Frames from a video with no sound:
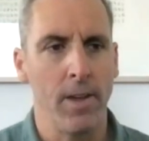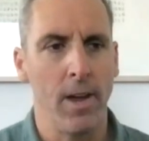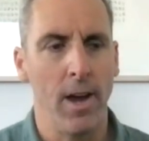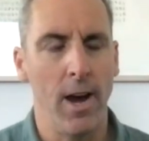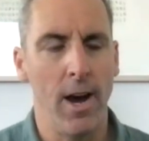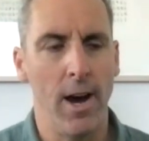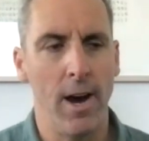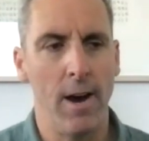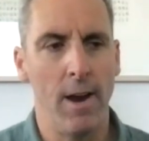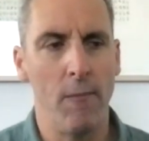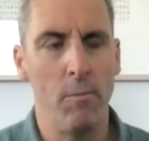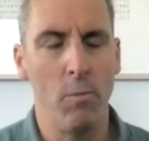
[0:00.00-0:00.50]

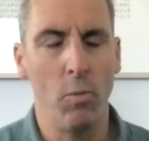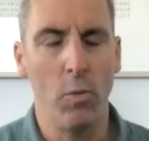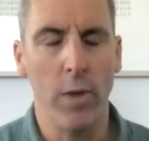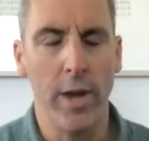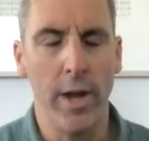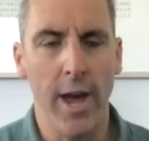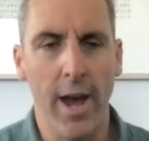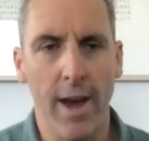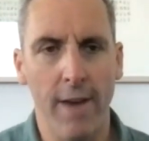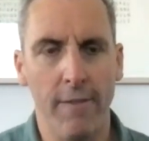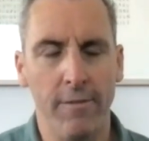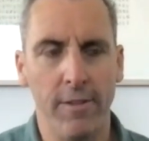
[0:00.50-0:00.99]
um, we
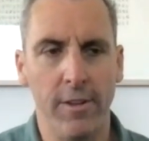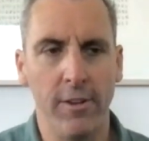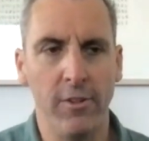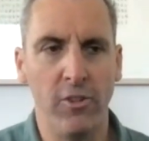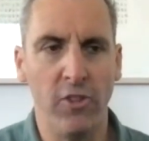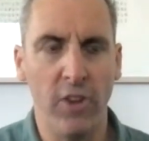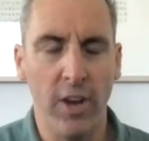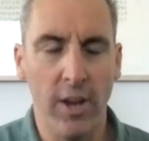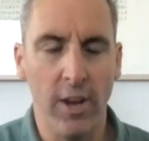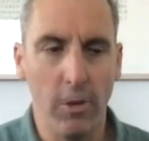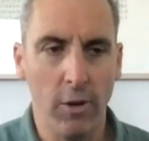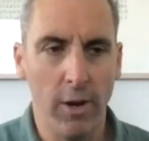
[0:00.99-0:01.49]
have the
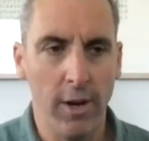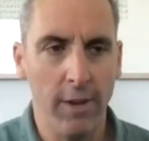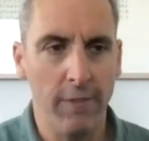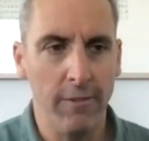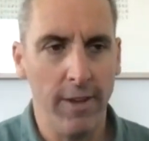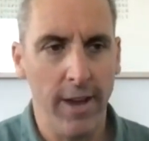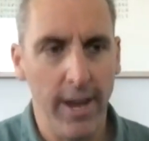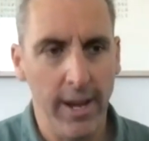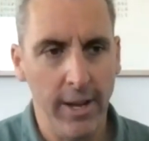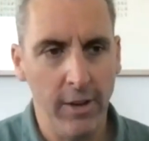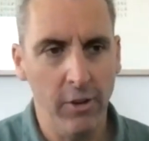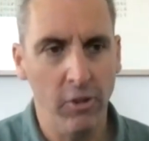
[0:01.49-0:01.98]

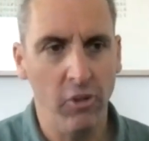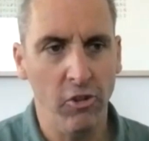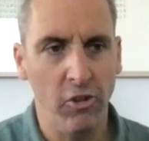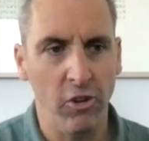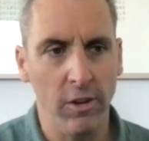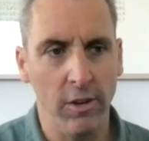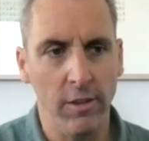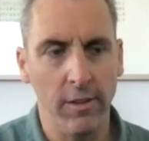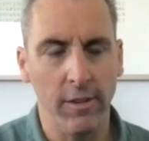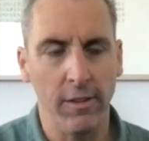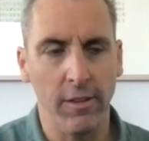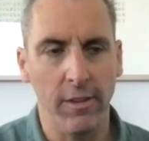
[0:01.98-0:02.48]
generative
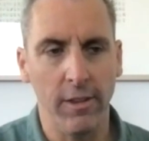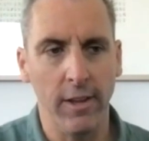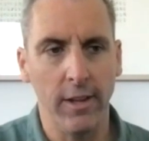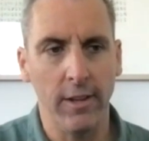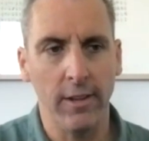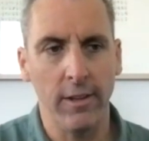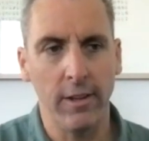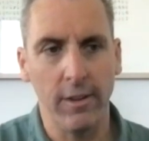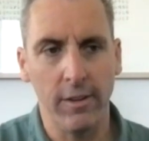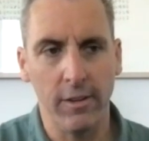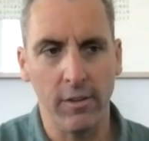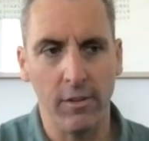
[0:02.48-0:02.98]
engine, the
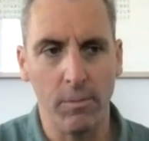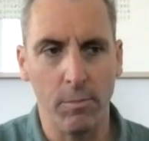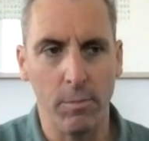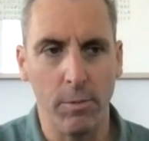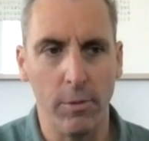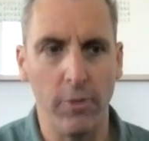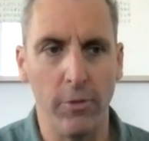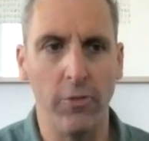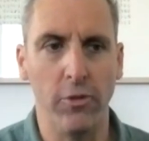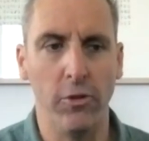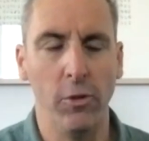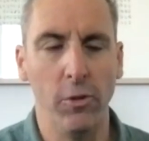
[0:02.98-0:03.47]
thing that is
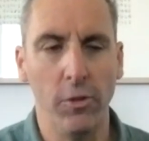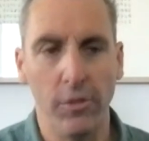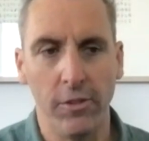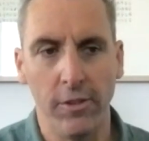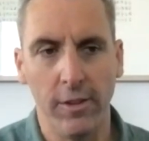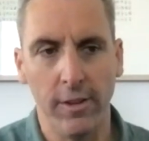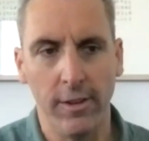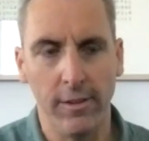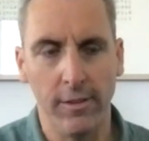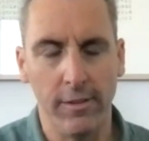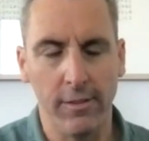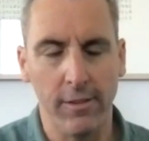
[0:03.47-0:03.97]

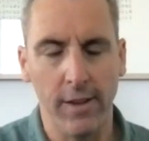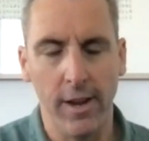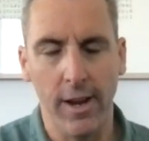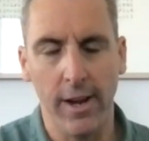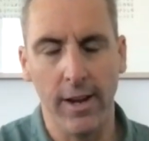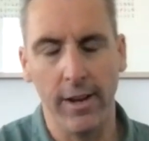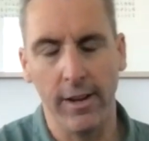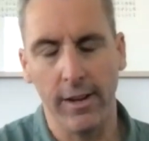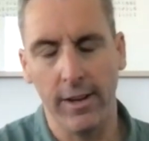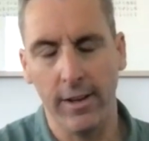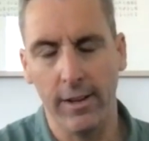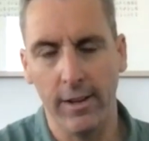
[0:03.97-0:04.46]
producing,
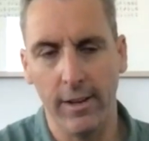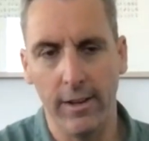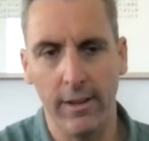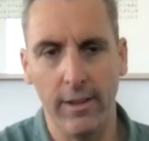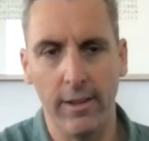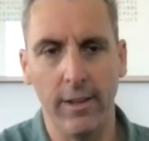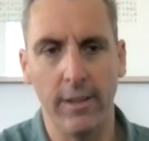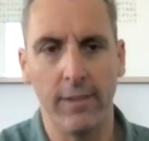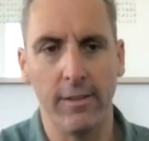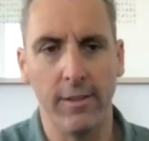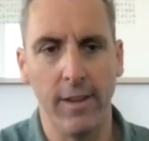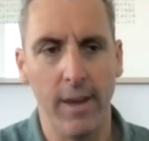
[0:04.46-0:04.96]
say, in, in
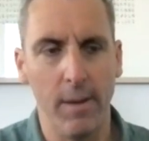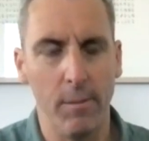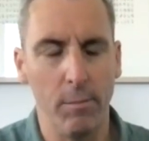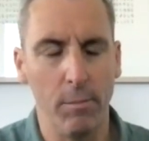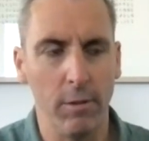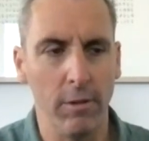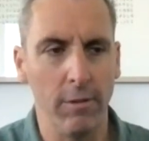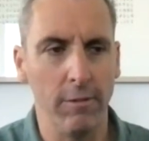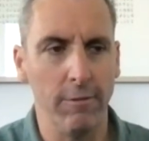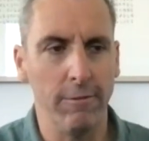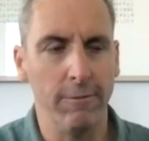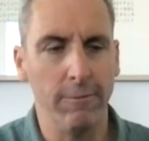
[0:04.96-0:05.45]
the
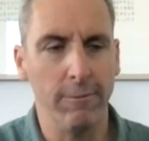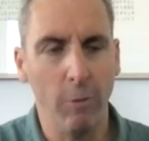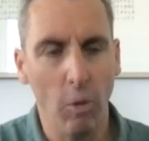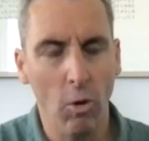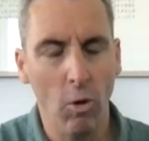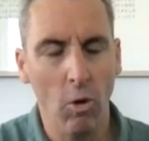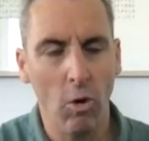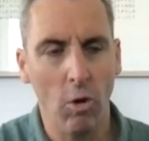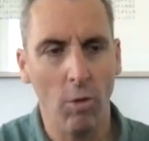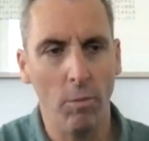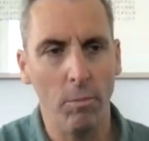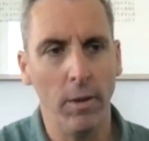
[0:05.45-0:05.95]
example of
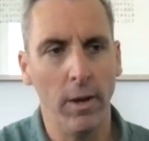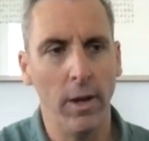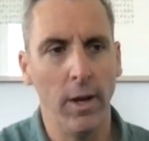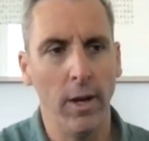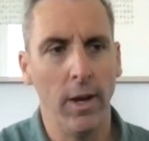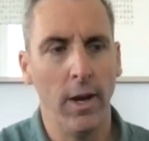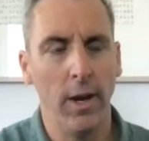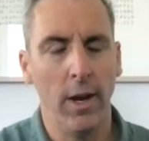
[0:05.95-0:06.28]
form,